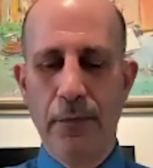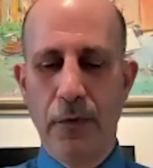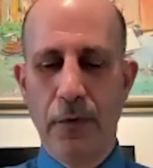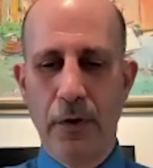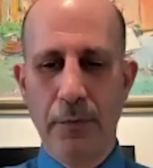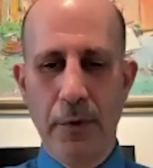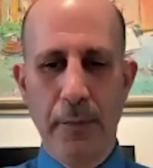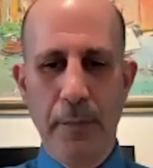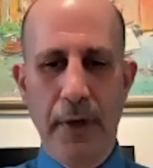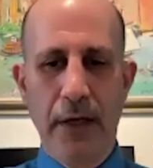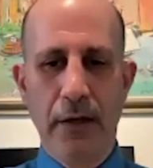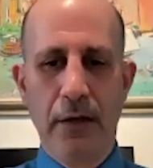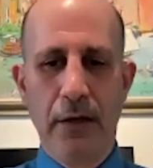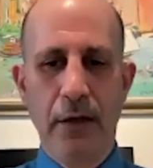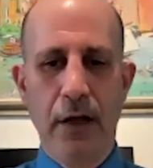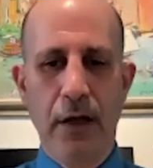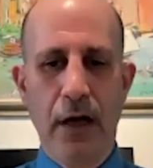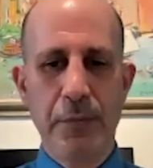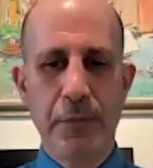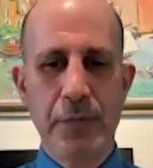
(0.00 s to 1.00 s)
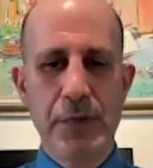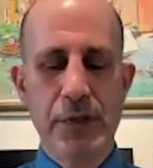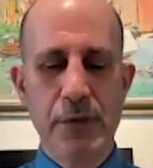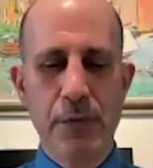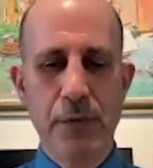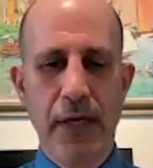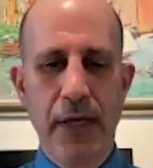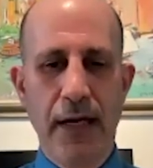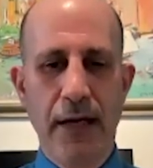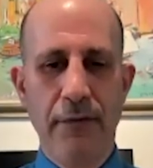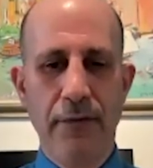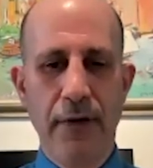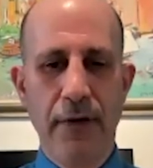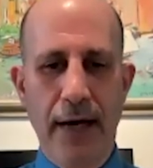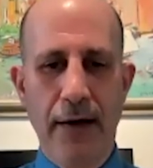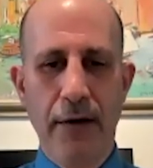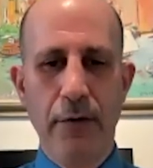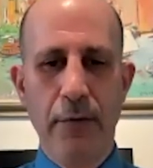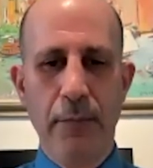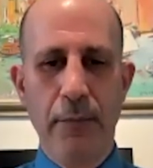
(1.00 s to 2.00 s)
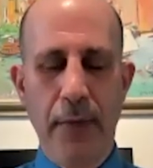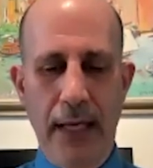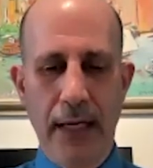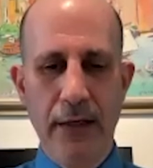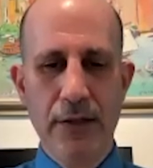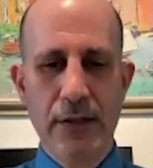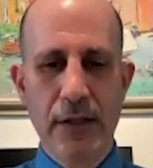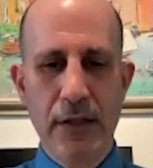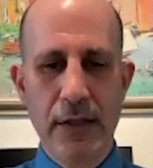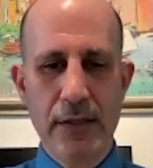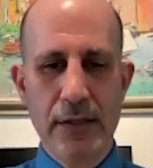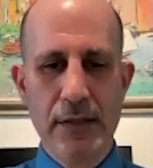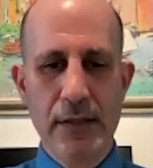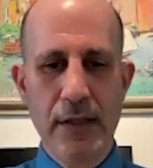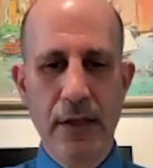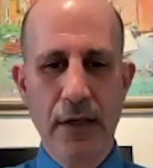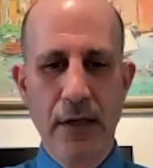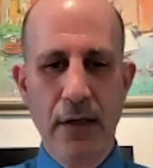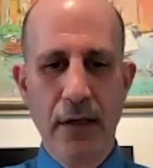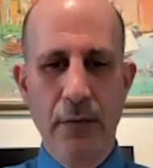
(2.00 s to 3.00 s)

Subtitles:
the medical options we have now to manage this.